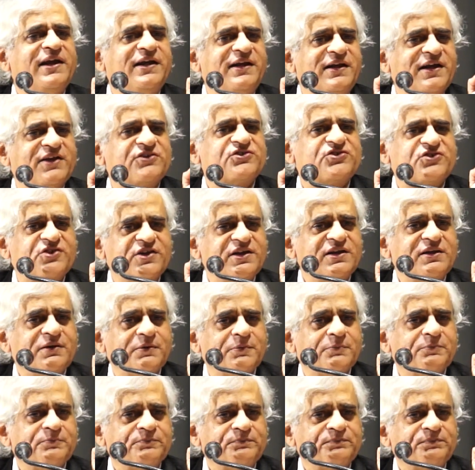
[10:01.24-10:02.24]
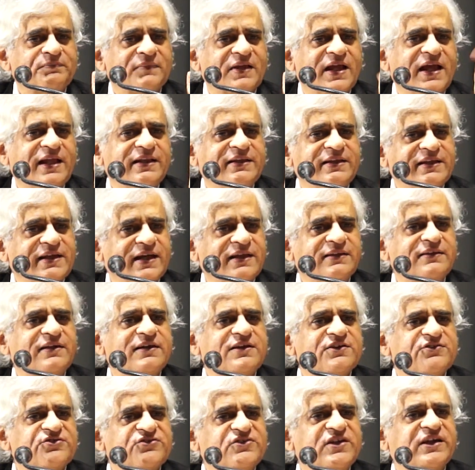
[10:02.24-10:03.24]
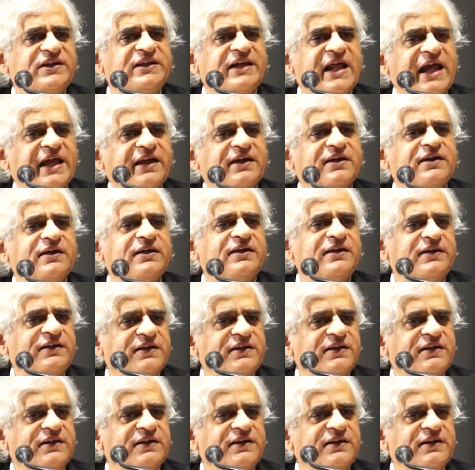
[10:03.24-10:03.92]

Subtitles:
industry and the other is the tanker